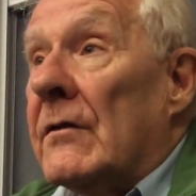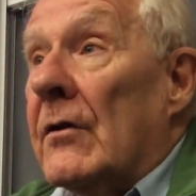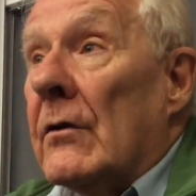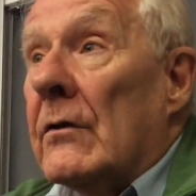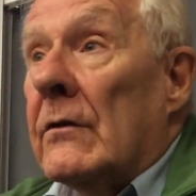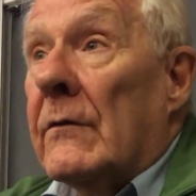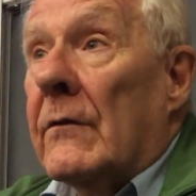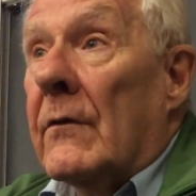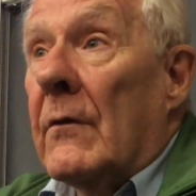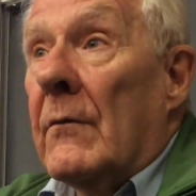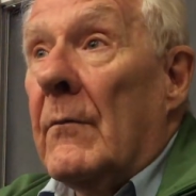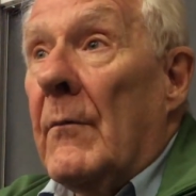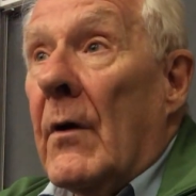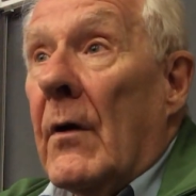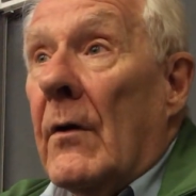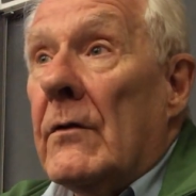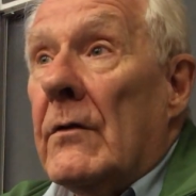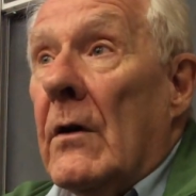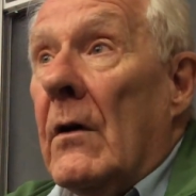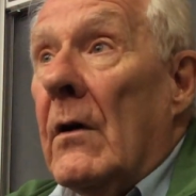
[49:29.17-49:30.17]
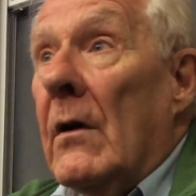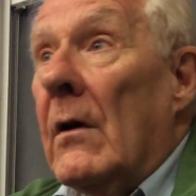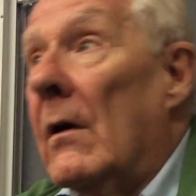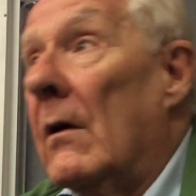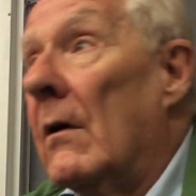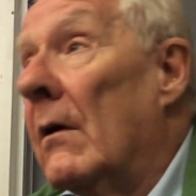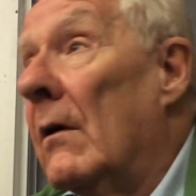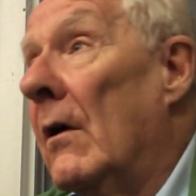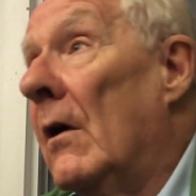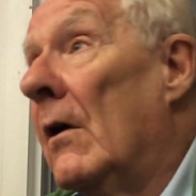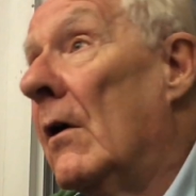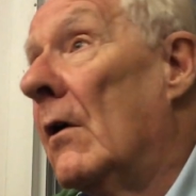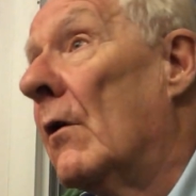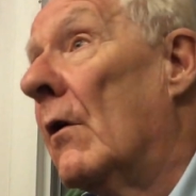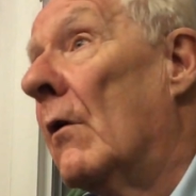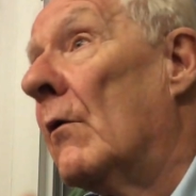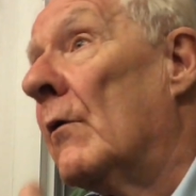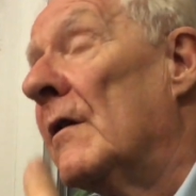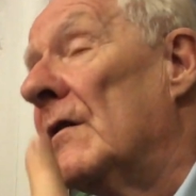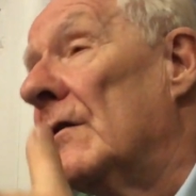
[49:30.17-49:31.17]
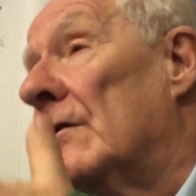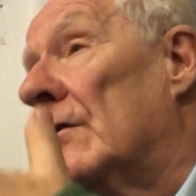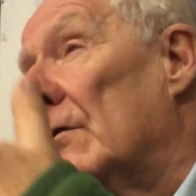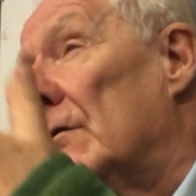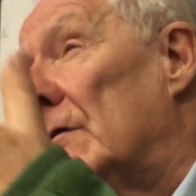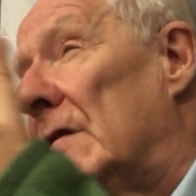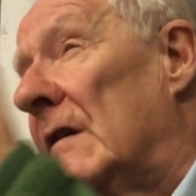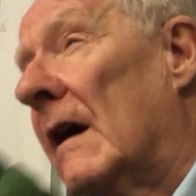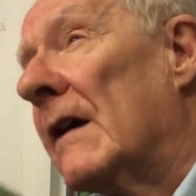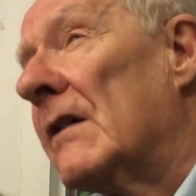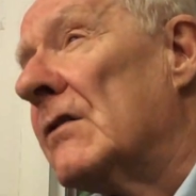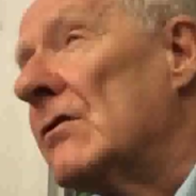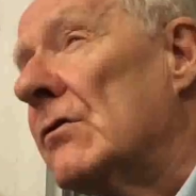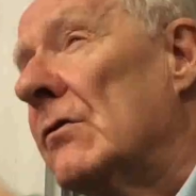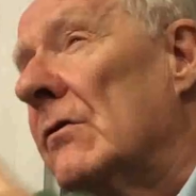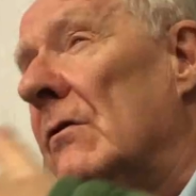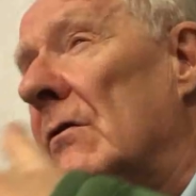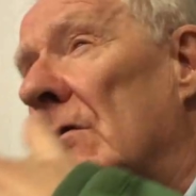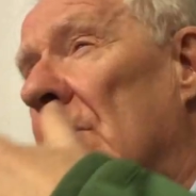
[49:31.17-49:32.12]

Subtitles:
not the murder with a direction,